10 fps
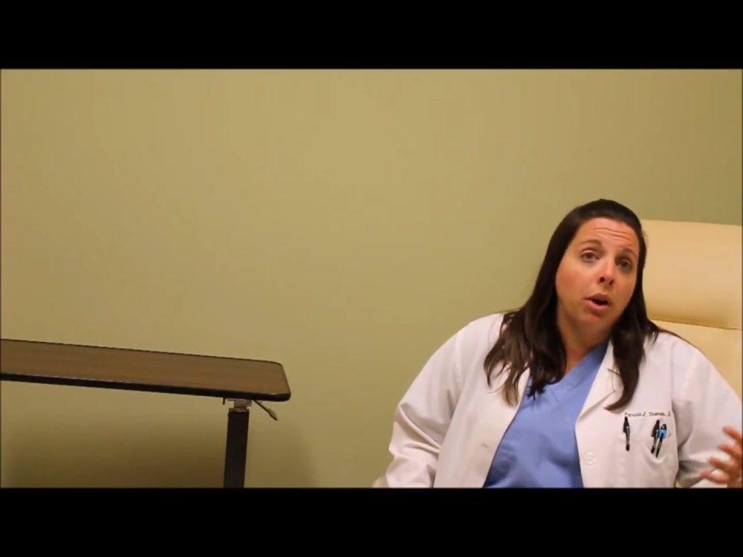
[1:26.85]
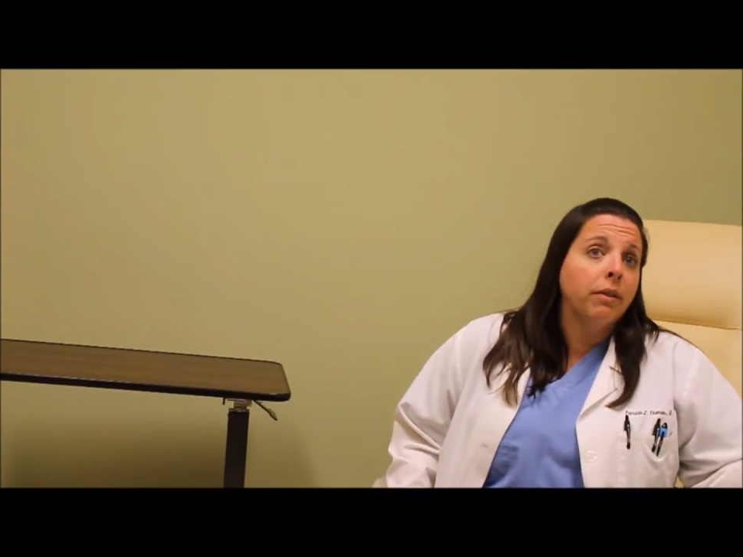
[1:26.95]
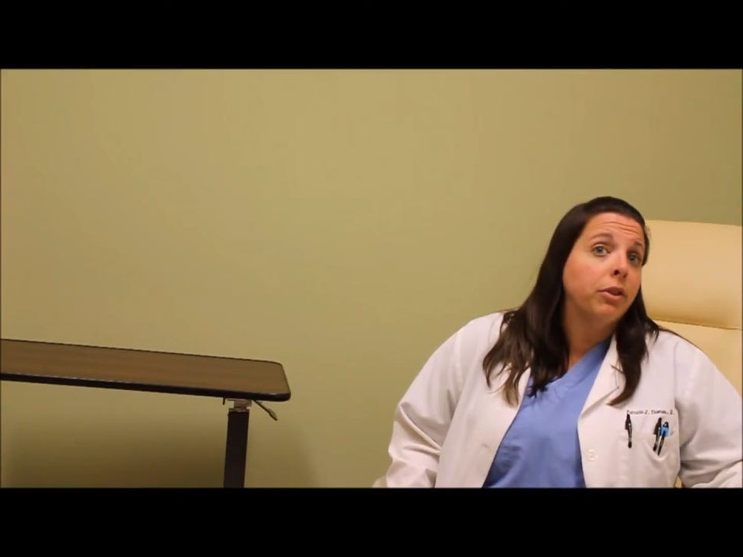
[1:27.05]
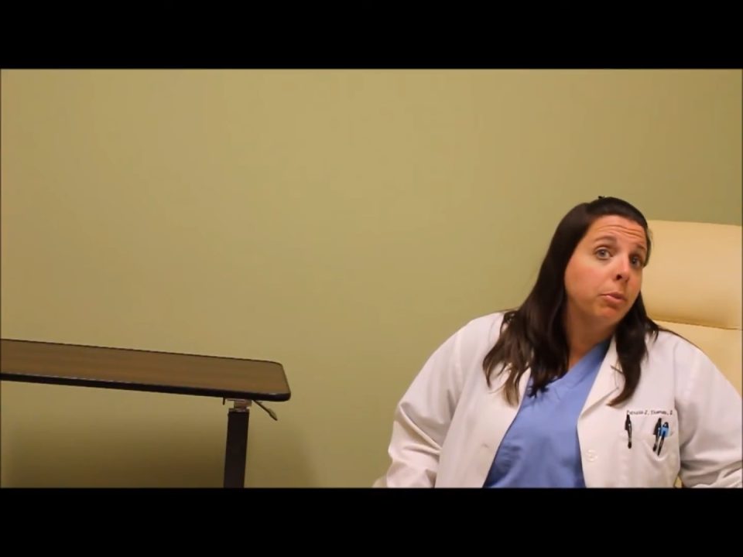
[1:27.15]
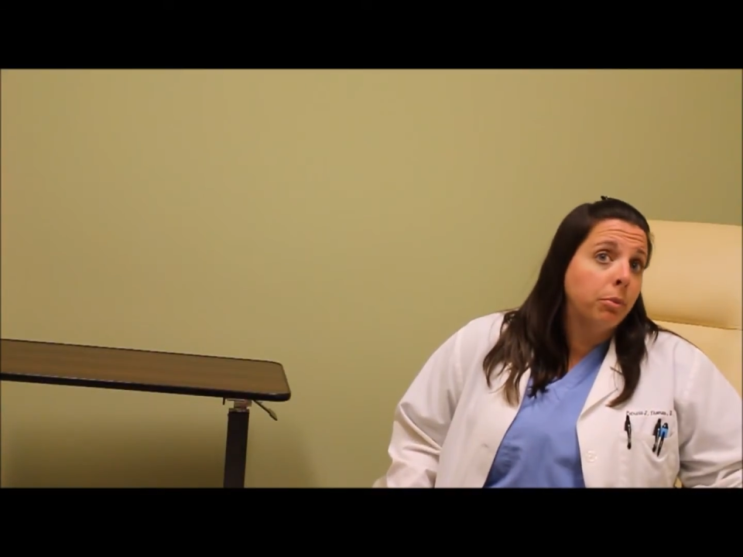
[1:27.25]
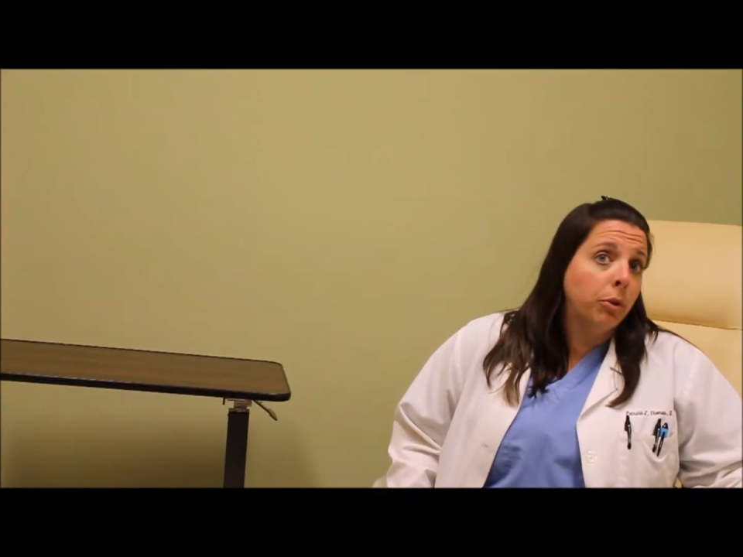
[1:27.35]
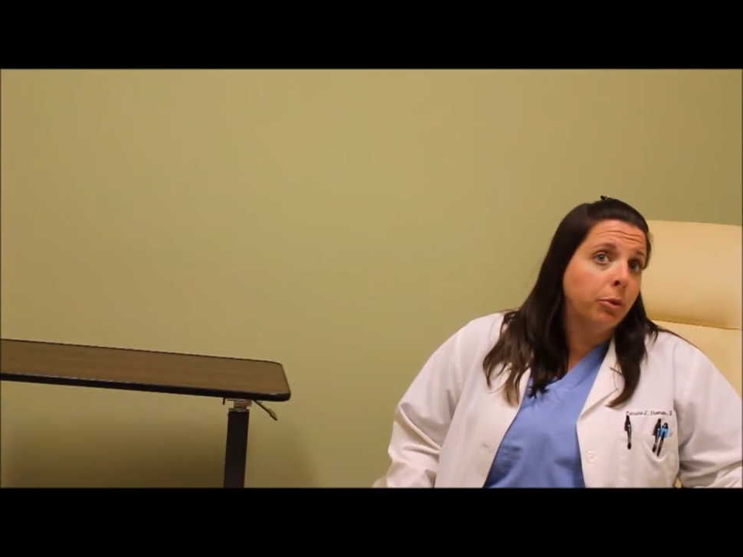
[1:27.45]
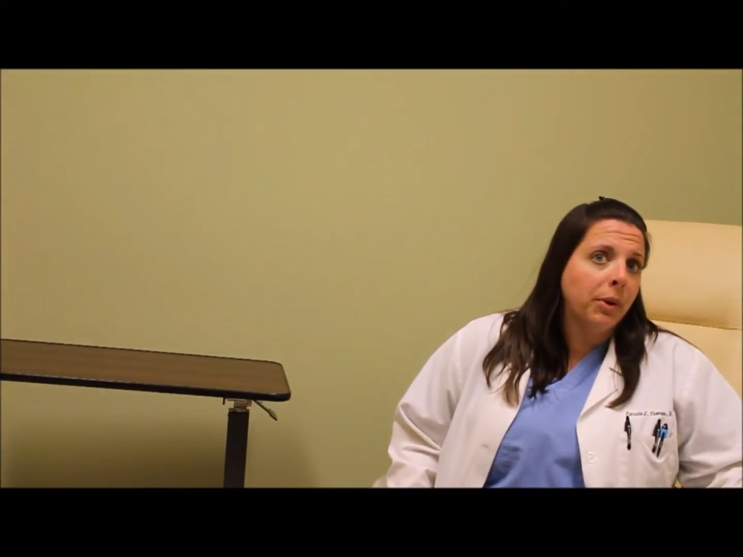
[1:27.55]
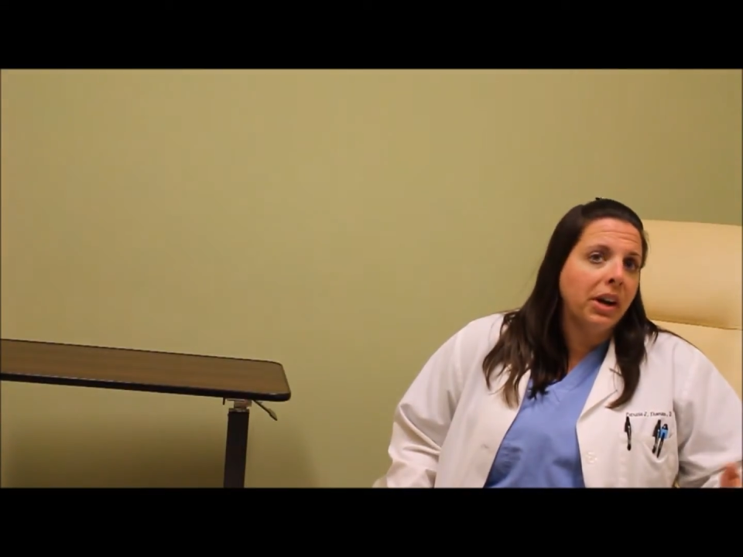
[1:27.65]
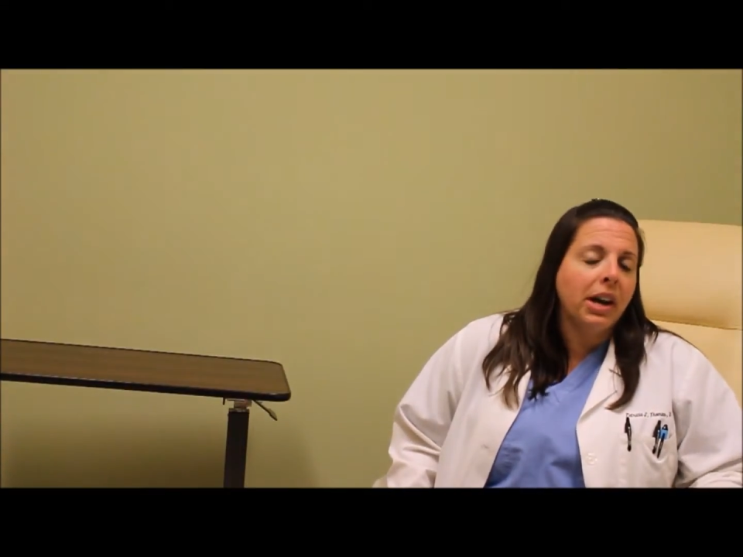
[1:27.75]
of the
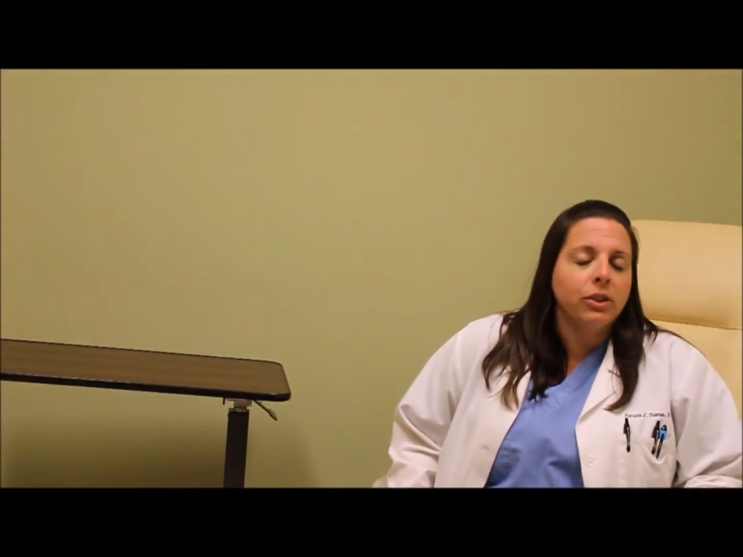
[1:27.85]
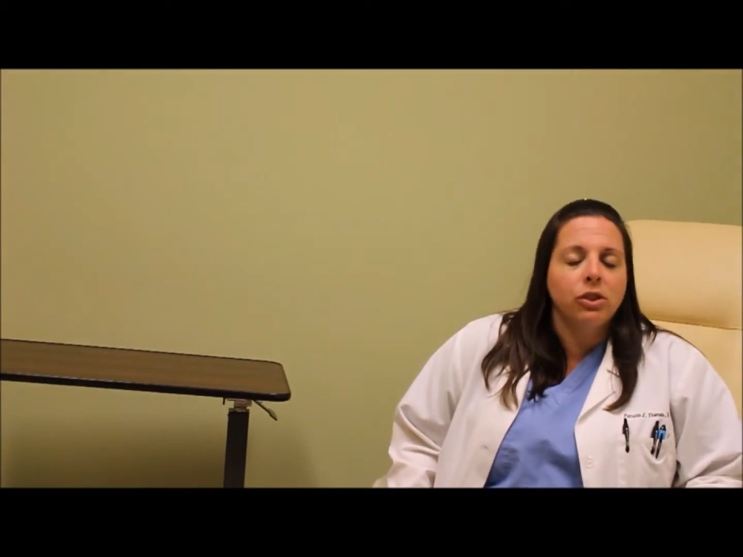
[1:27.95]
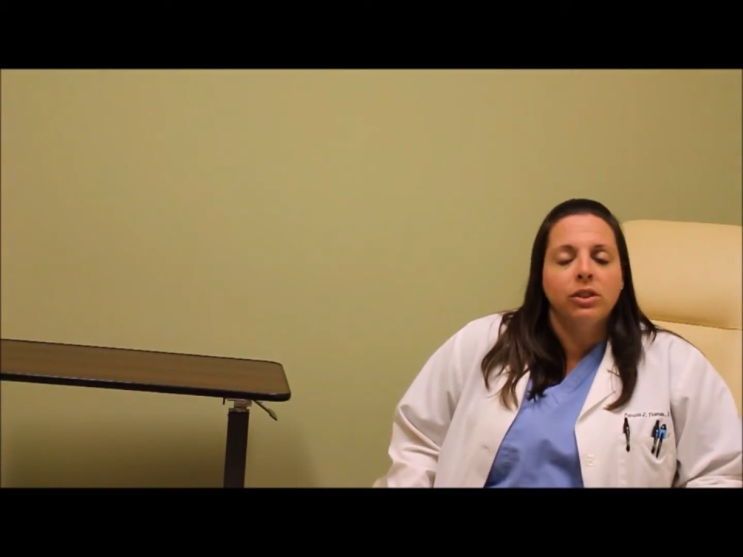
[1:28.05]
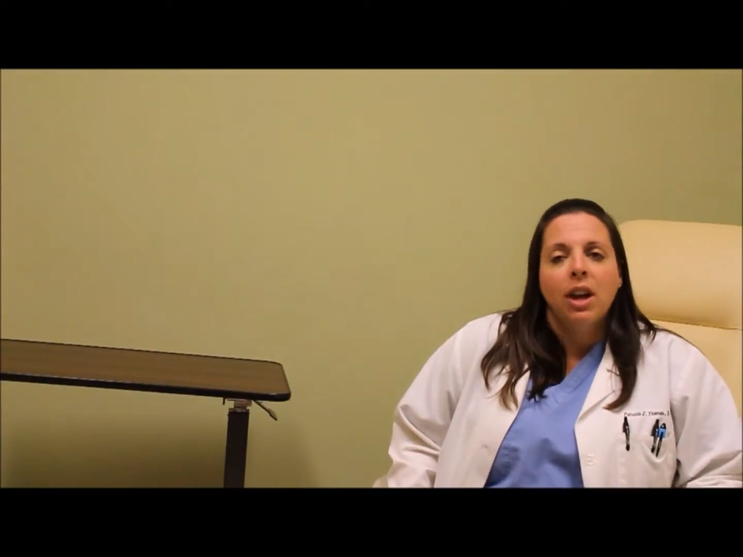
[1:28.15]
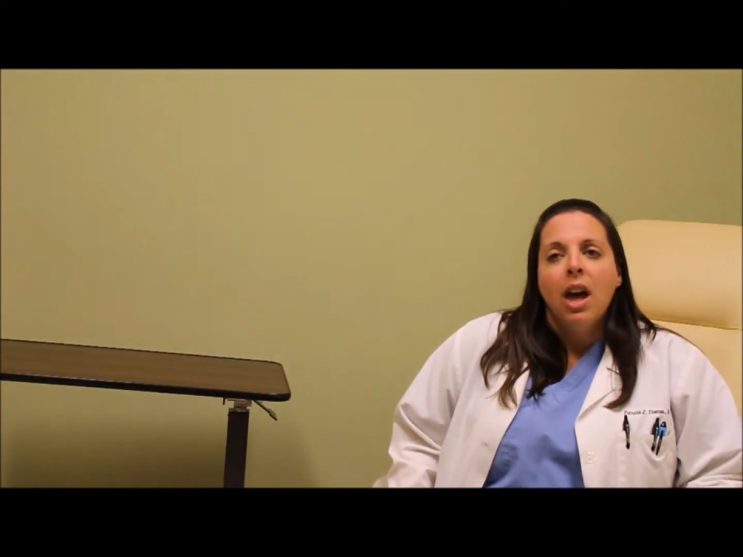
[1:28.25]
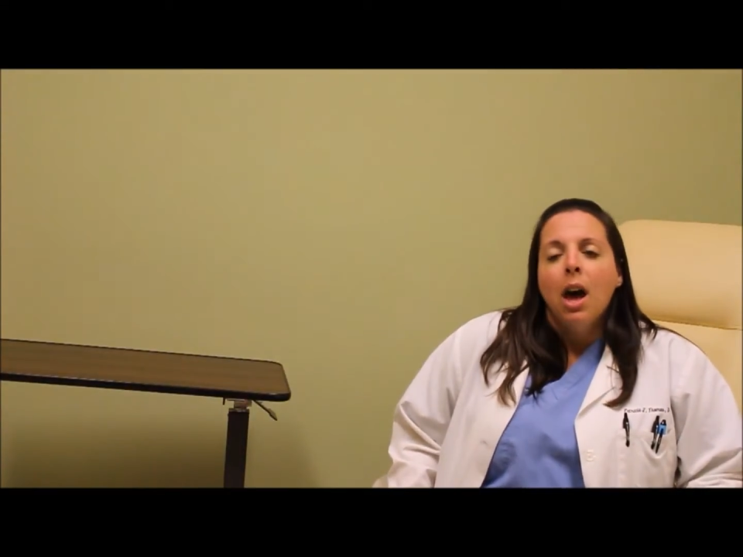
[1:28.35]
multiple concussions.